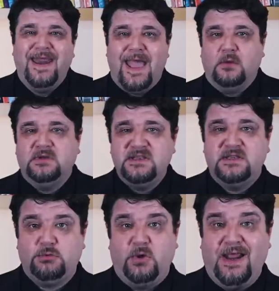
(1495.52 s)
Now,
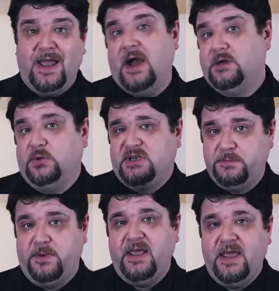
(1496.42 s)
this is really hard to
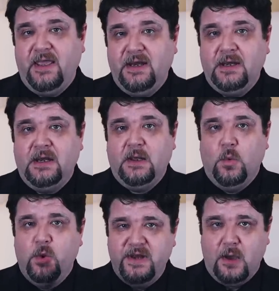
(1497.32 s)
explain
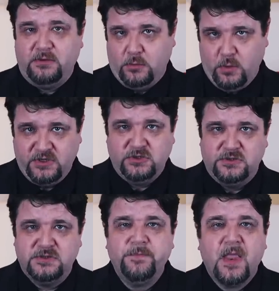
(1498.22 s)
without
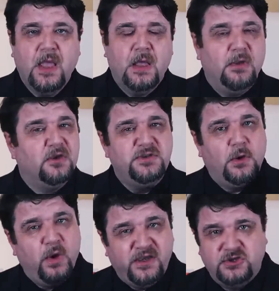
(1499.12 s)
equations, because the
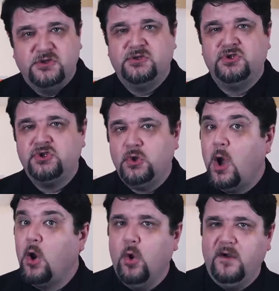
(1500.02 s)
equations
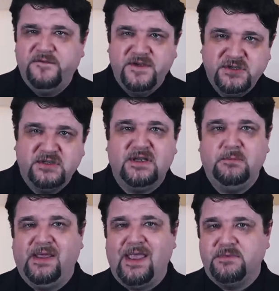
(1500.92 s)
show a coefficient
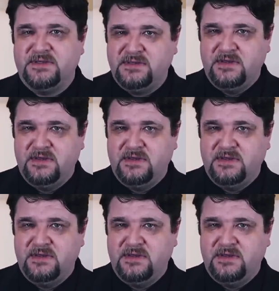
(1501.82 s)
that becomes